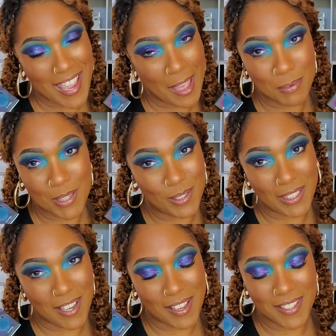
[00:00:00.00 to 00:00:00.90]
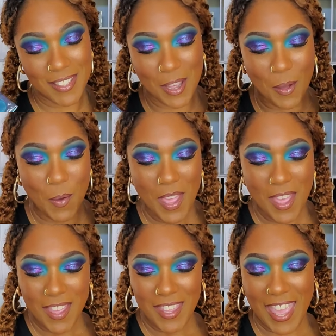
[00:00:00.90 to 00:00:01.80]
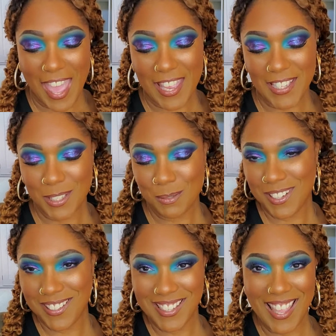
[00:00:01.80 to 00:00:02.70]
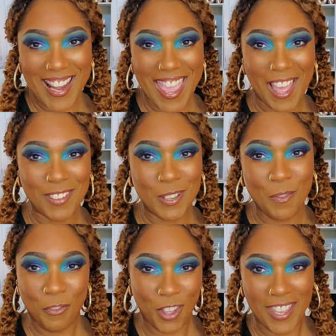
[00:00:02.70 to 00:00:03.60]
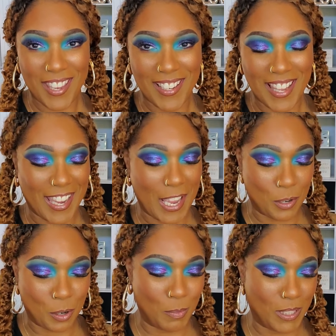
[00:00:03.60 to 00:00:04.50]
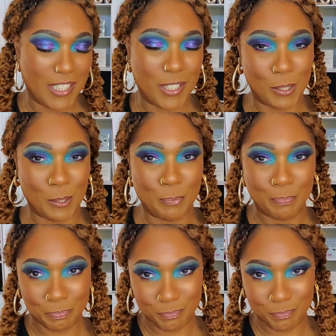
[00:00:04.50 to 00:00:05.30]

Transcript: Absolutely not. So yeah, I just wanted to kind of have some fun like I normally do